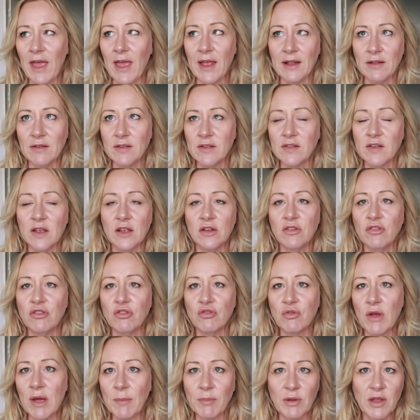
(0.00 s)
ends and
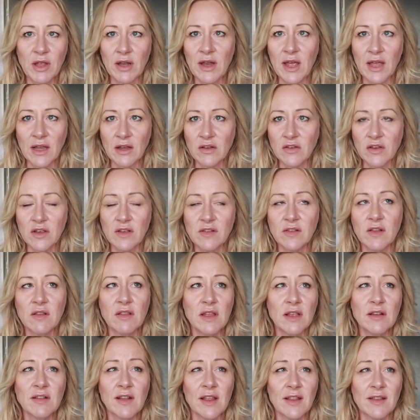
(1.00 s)
strap connectors and
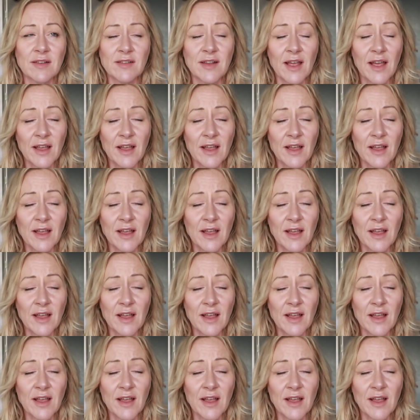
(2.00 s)
things like this,